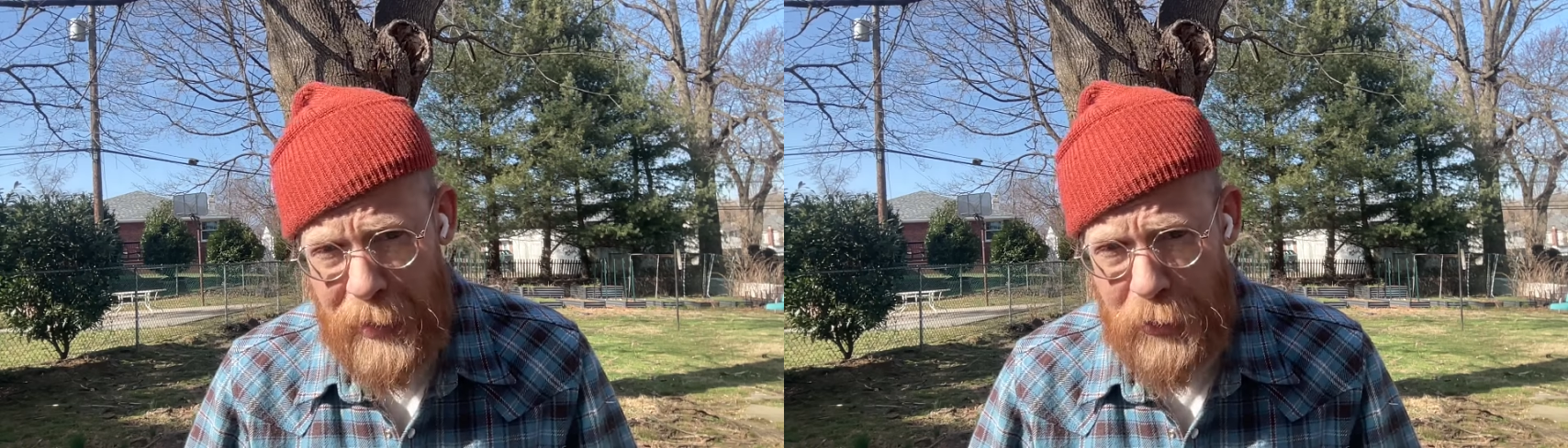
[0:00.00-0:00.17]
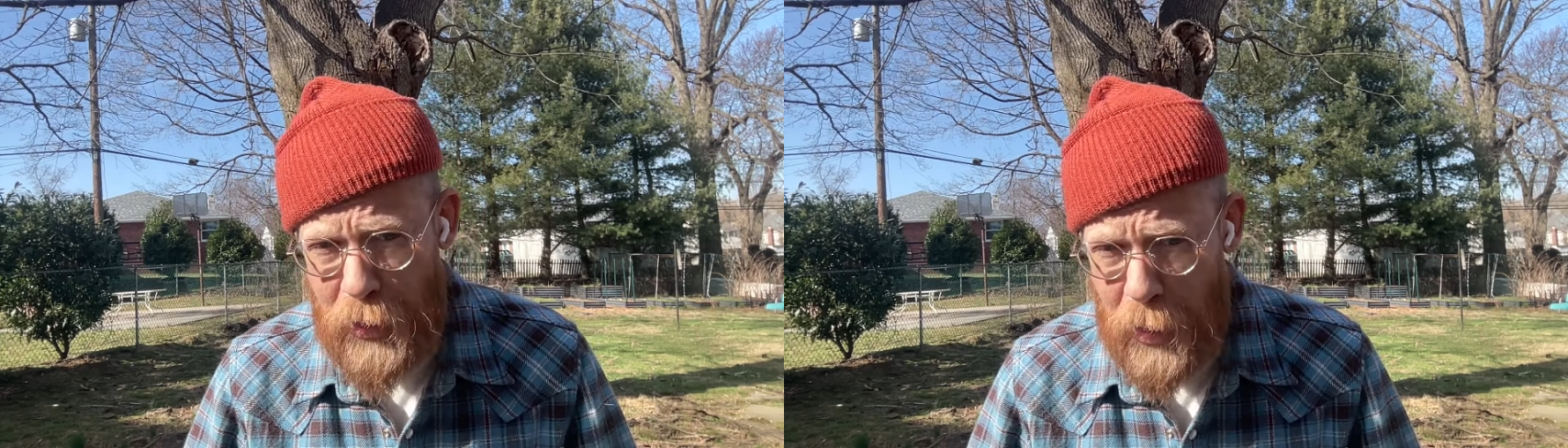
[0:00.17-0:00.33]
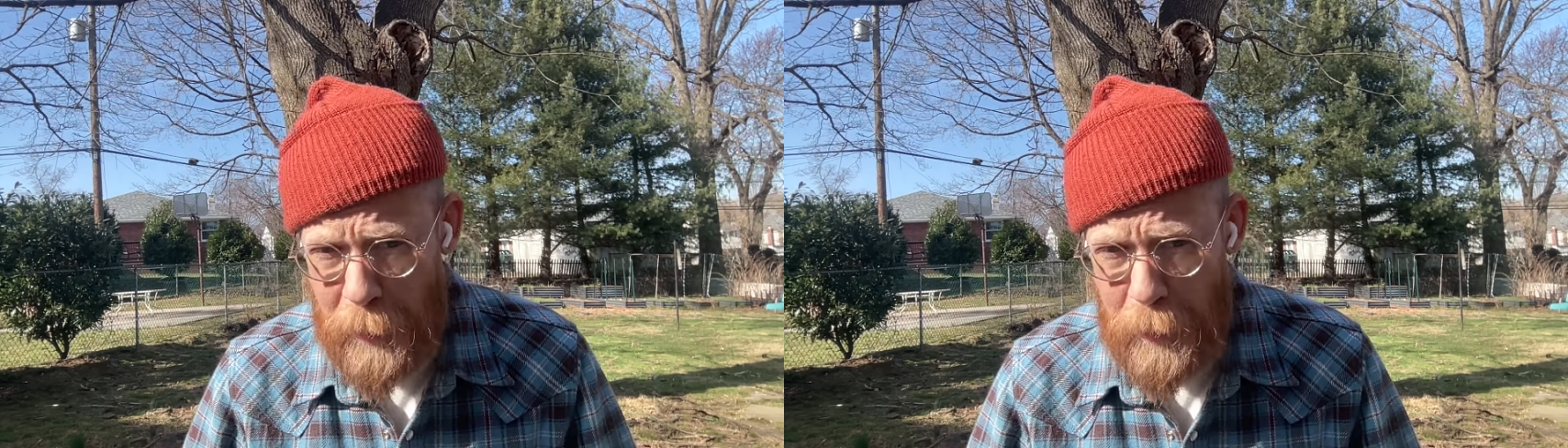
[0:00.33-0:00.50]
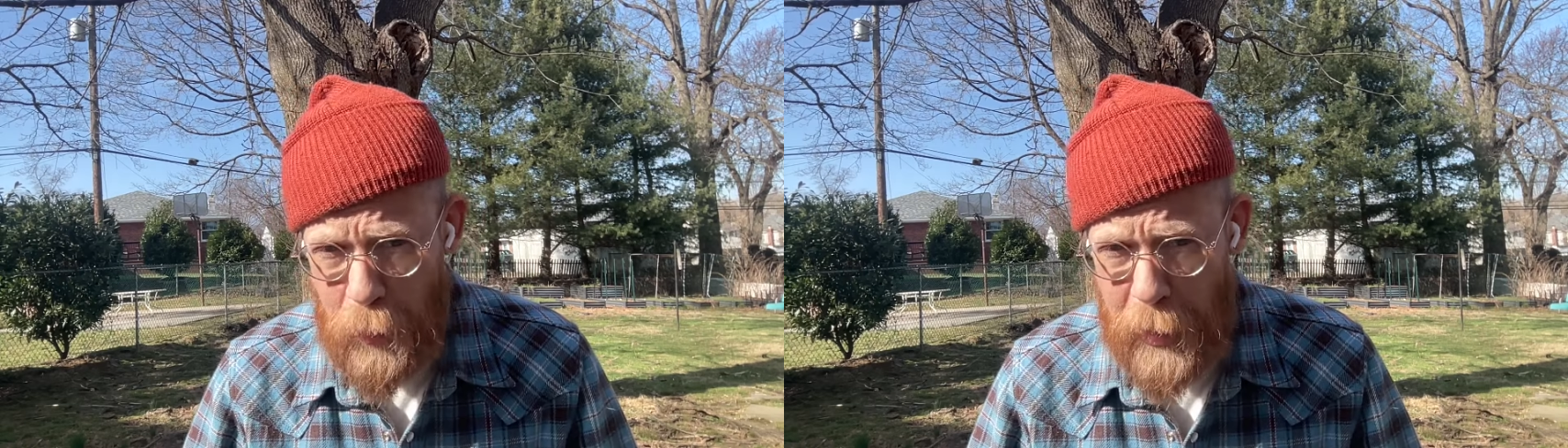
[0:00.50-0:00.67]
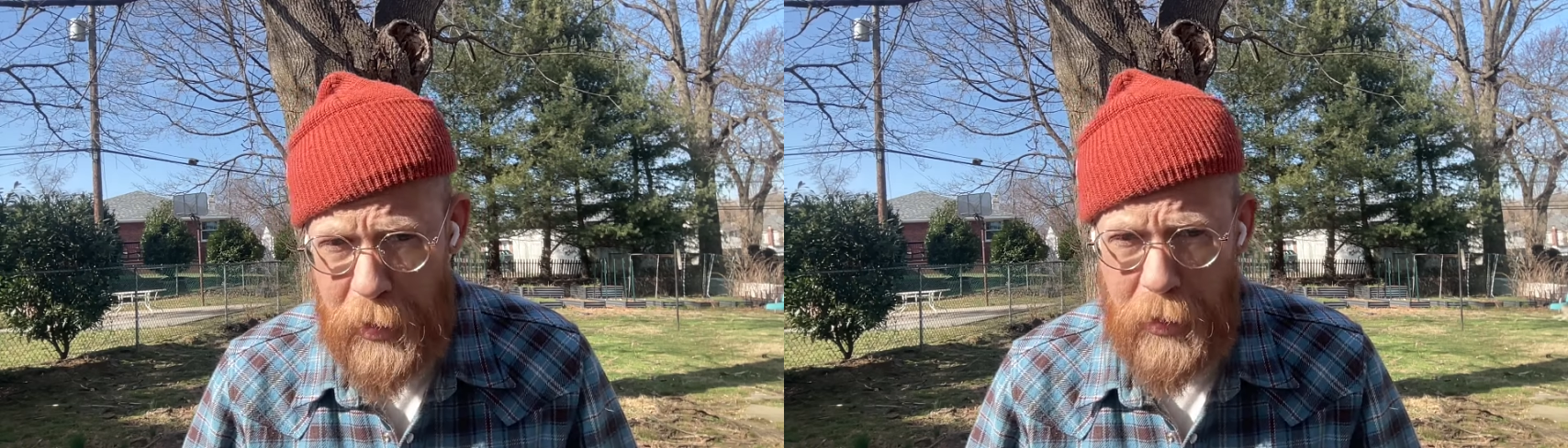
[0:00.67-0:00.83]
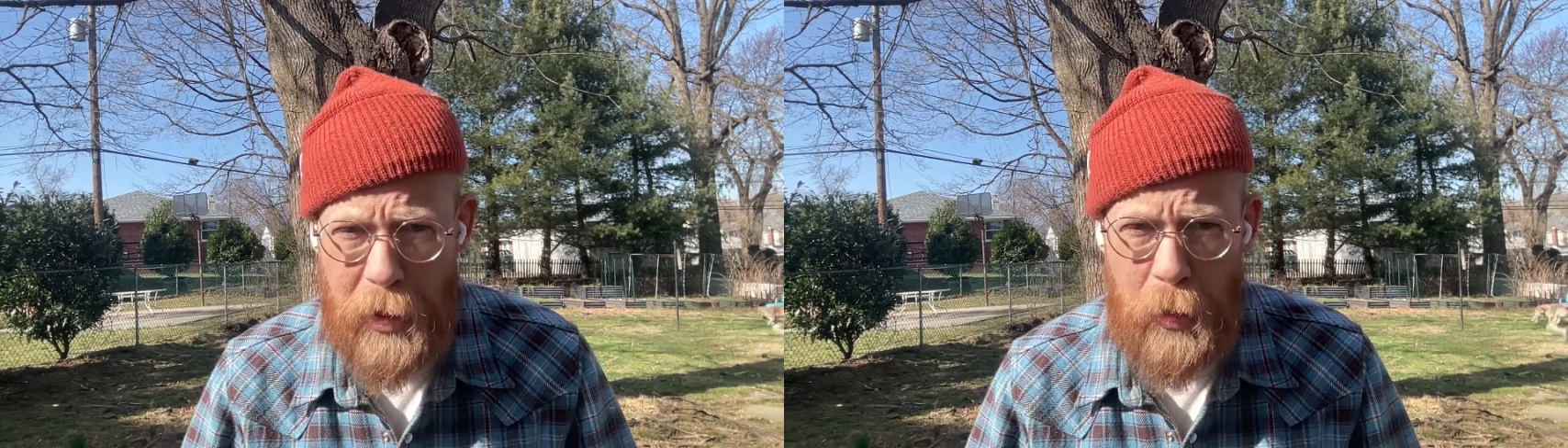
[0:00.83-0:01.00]
So,
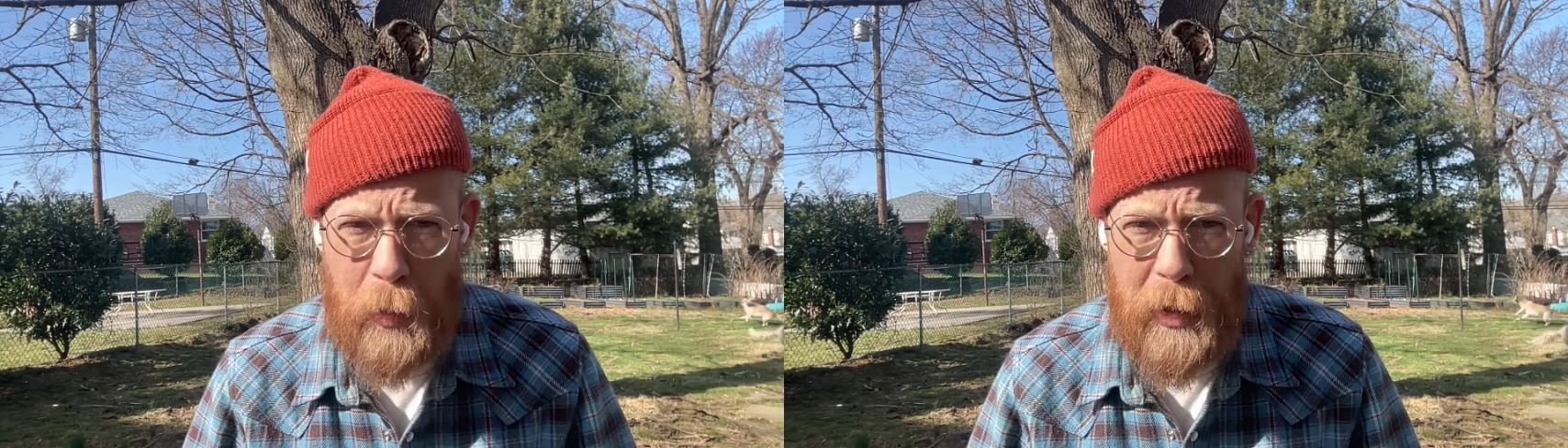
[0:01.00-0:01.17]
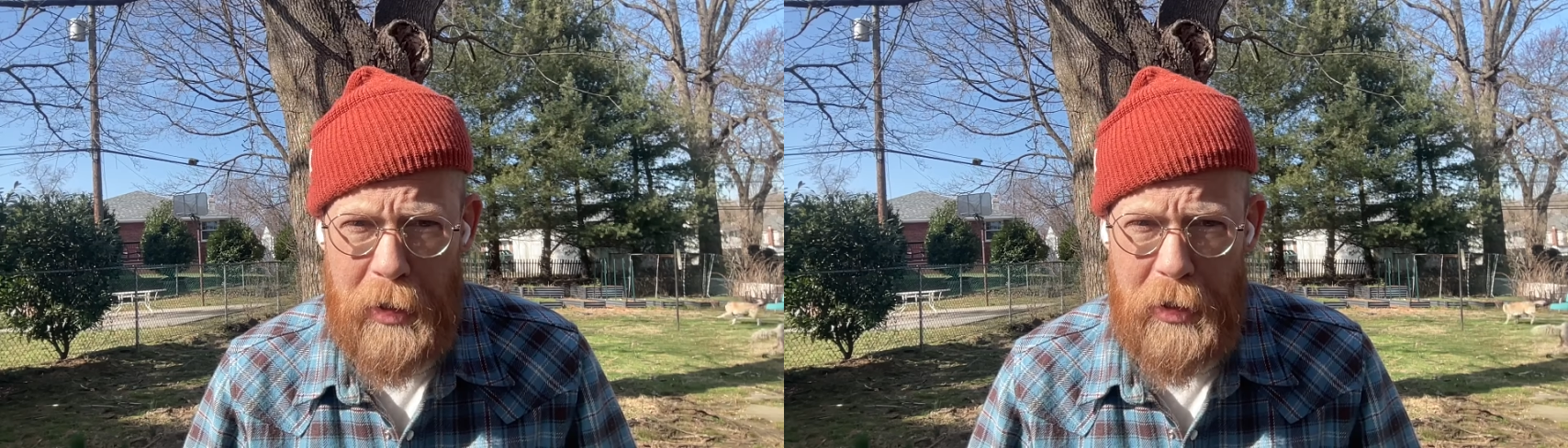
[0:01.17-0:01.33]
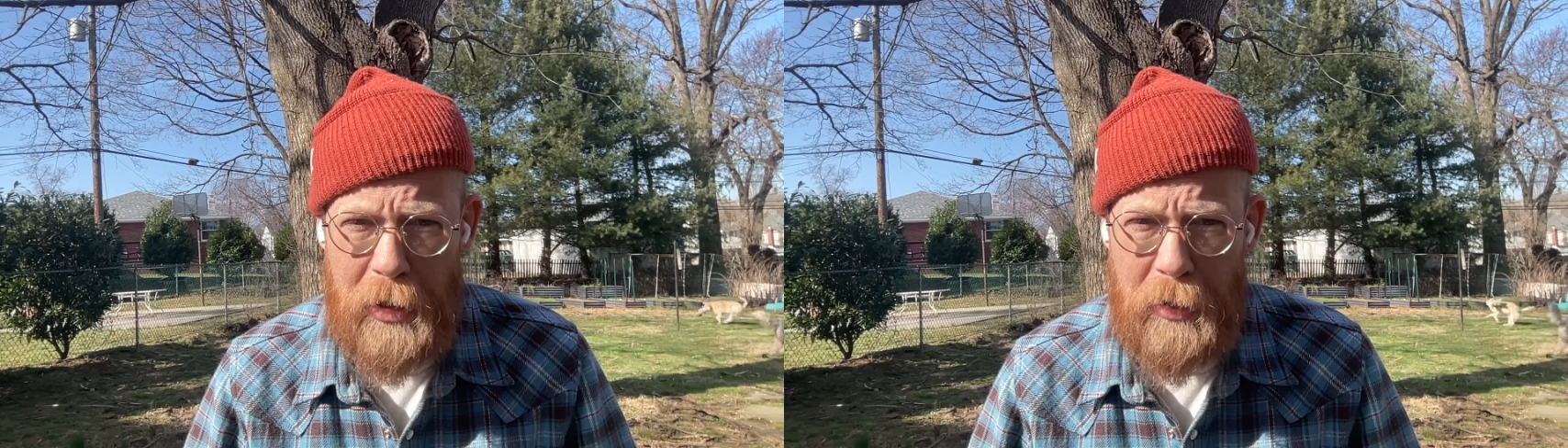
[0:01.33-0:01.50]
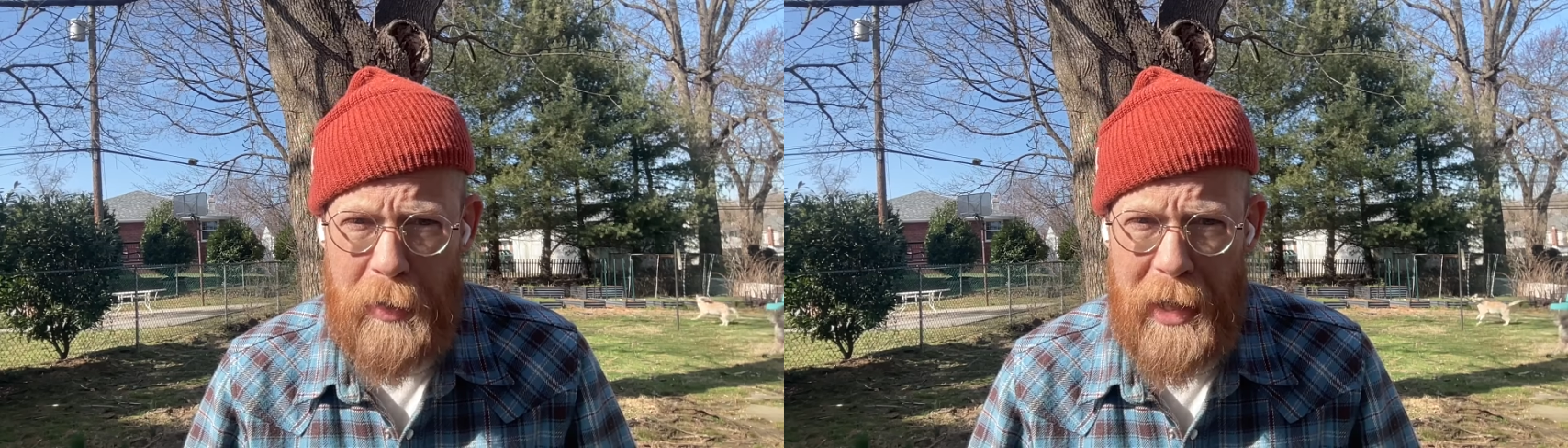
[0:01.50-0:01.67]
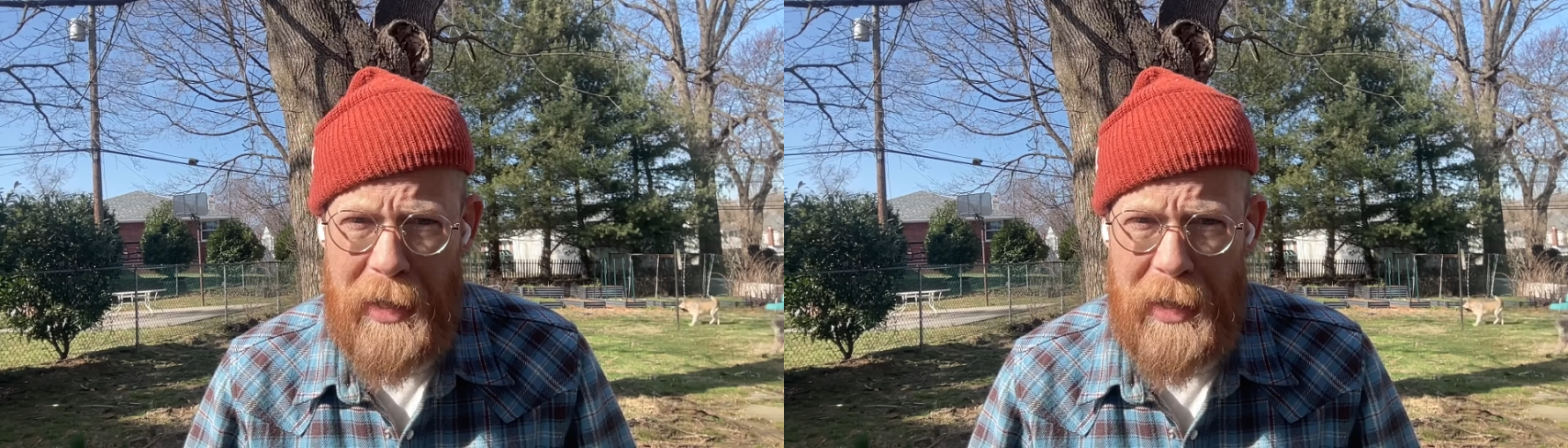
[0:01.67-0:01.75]
what you're going to want to do